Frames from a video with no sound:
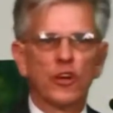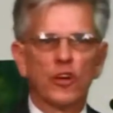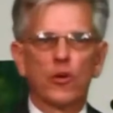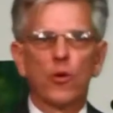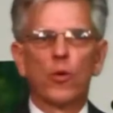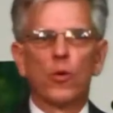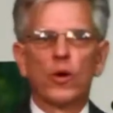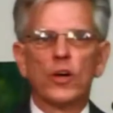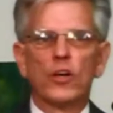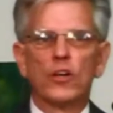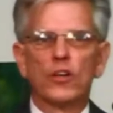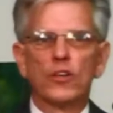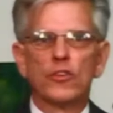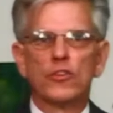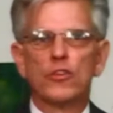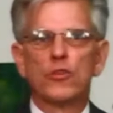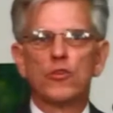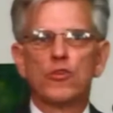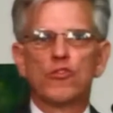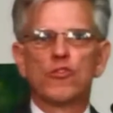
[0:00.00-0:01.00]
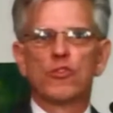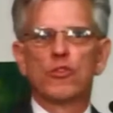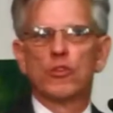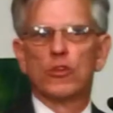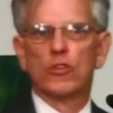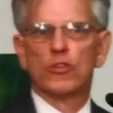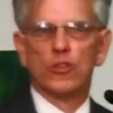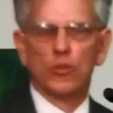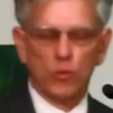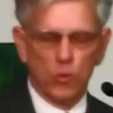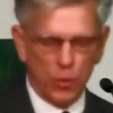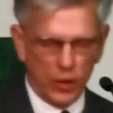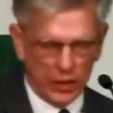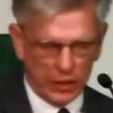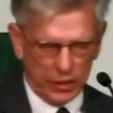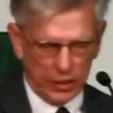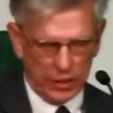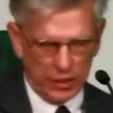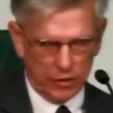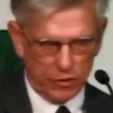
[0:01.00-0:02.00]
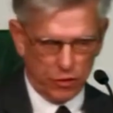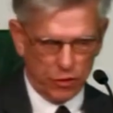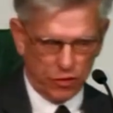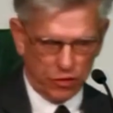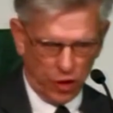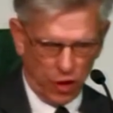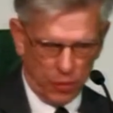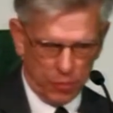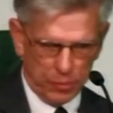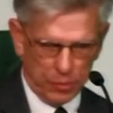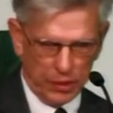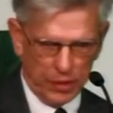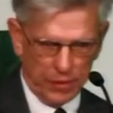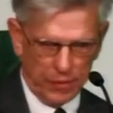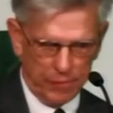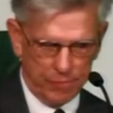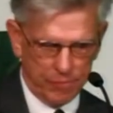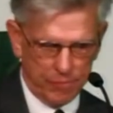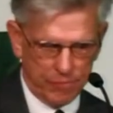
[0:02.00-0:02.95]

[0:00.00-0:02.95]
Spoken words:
a corner too soon, too quickly, too sharply,